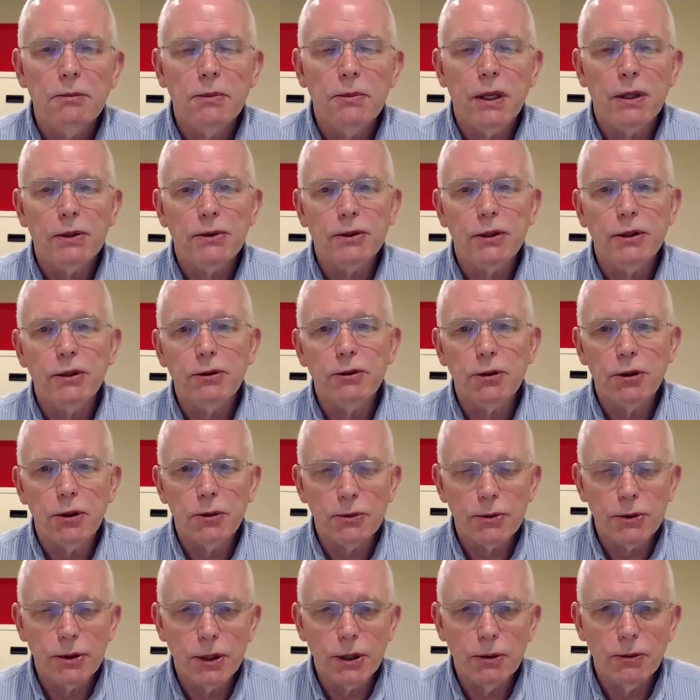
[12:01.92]

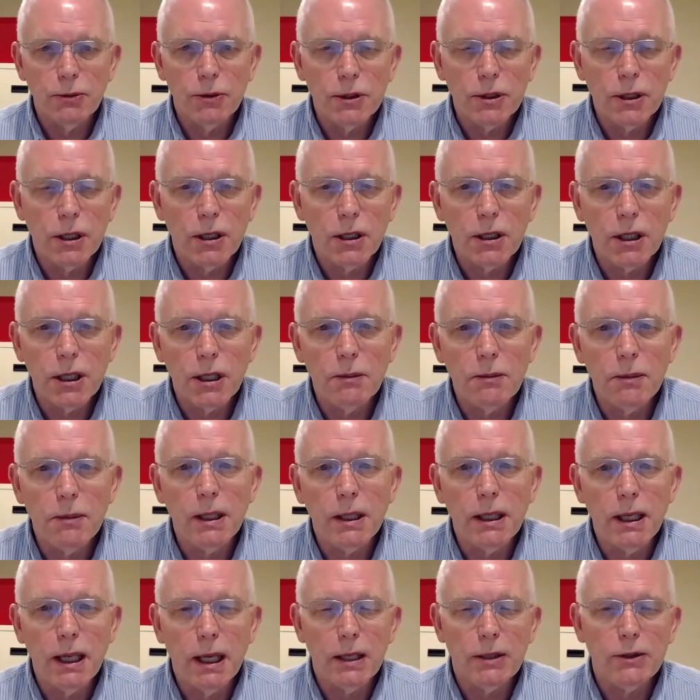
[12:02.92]
Syndromes here, we're talking about
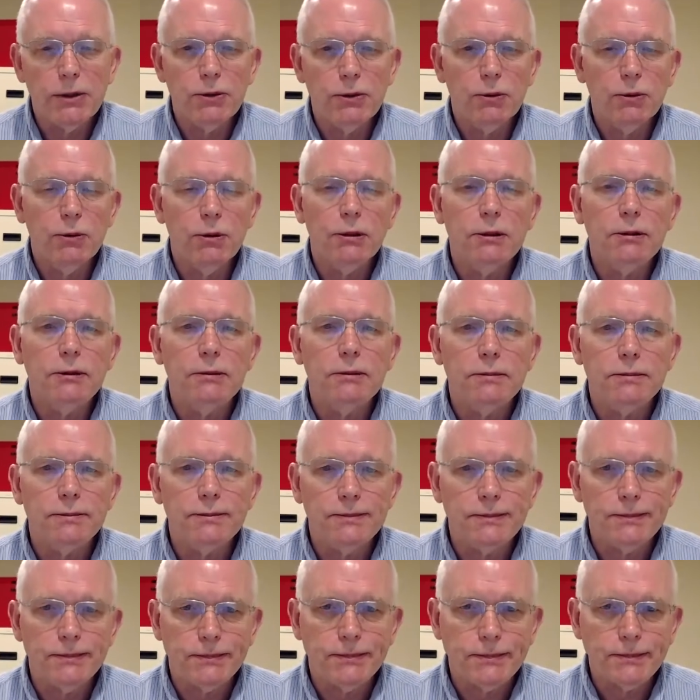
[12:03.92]
actual
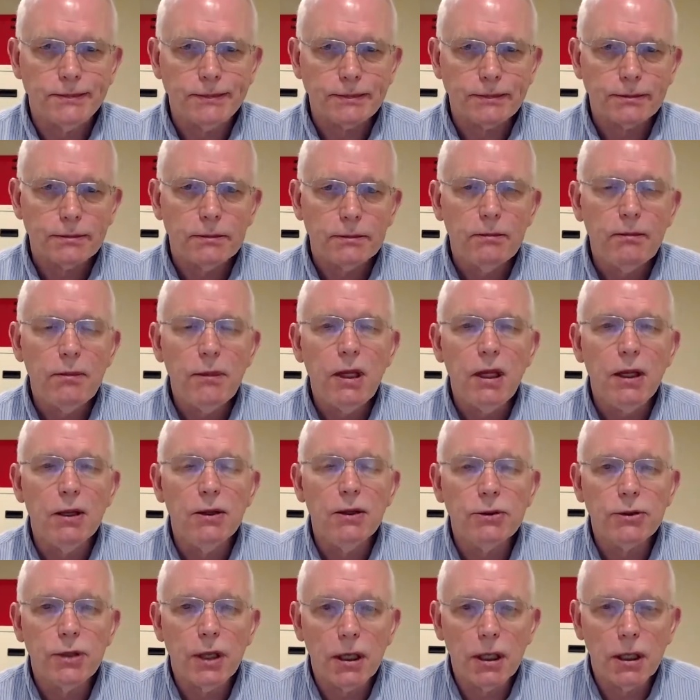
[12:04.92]

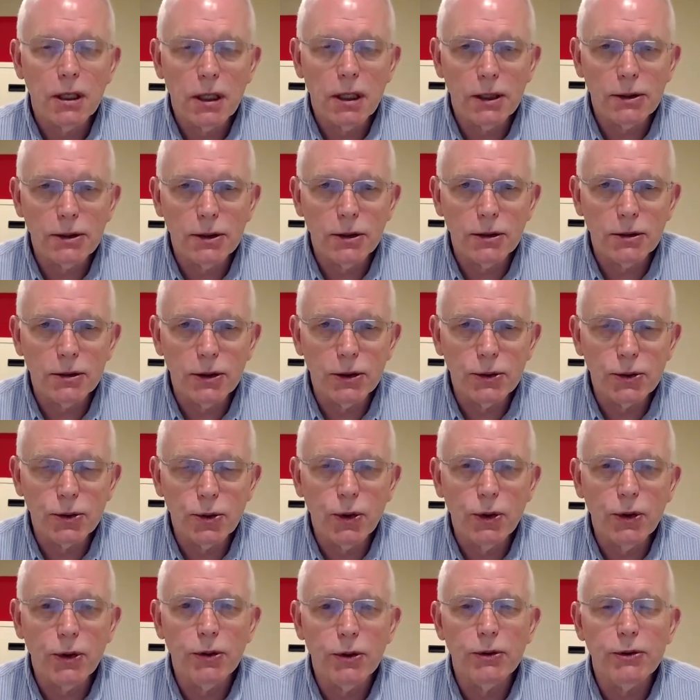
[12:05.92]
psychological
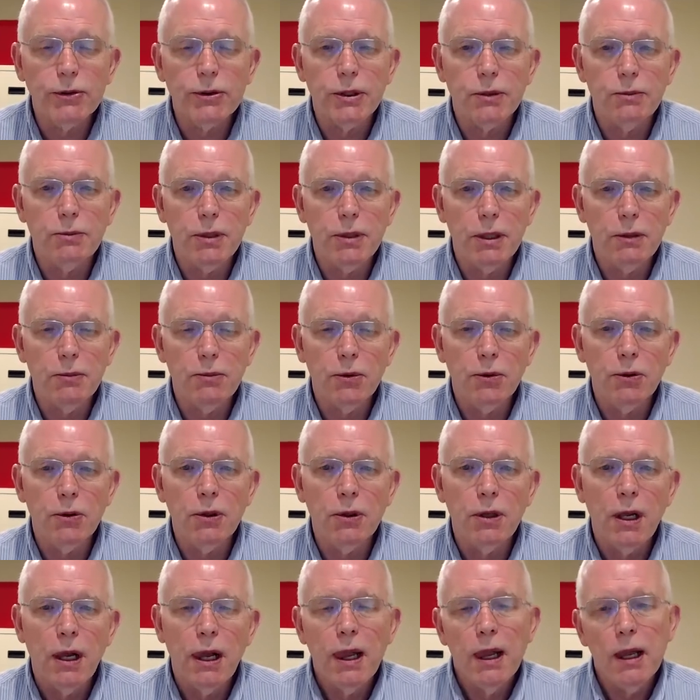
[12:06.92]
disorders that people
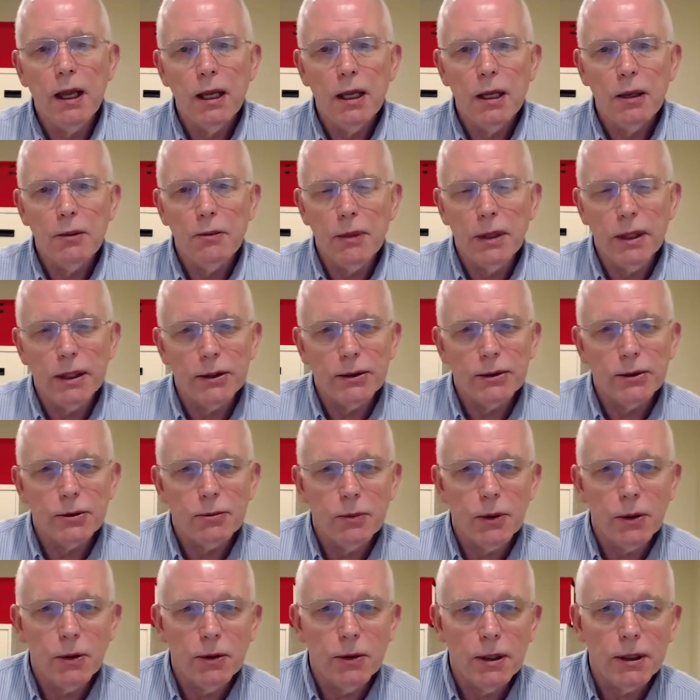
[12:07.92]
may
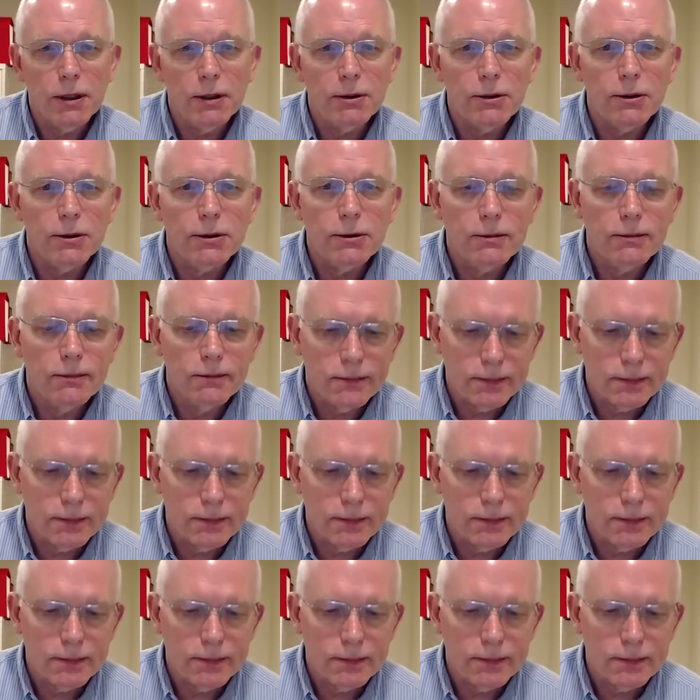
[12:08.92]
experience.